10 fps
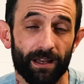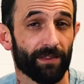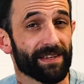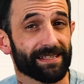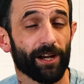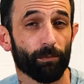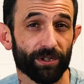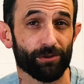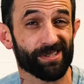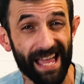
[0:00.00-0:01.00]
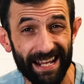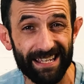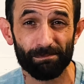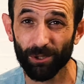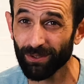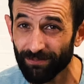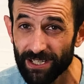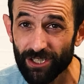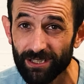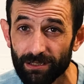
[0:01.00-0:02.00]
This can help reduce headaches, blurry
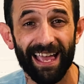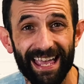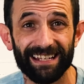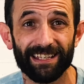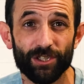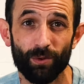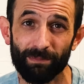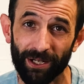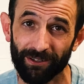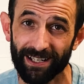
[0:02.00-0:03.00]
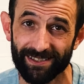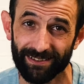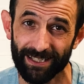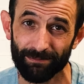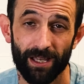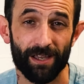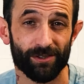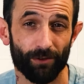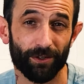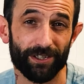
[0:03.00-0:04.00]
vision, and get you a better night's sleep.
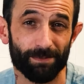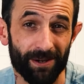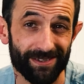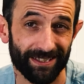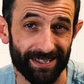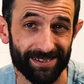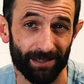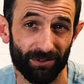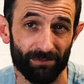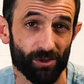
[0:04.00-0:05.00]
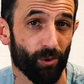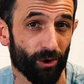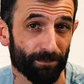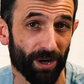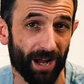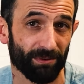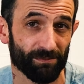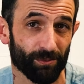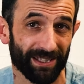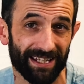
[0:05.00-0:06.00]
So if you're experiencing these symptoms or
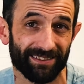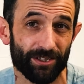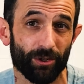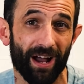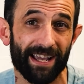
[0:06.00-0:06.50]
problems related to digital eye